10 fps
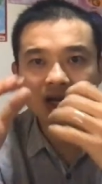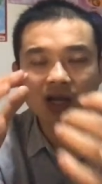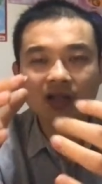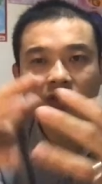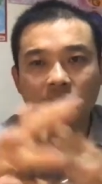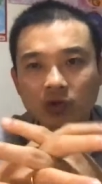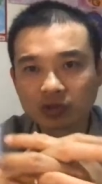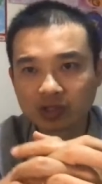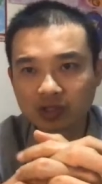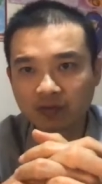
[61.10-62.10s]
are the
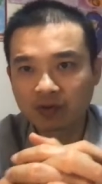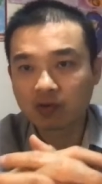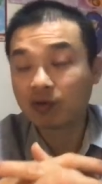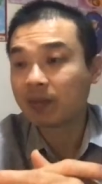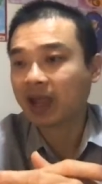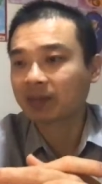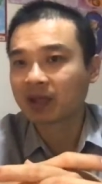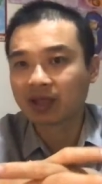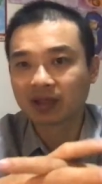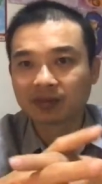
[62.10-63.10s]
causes of lower back
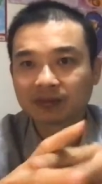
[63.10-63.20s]
pain?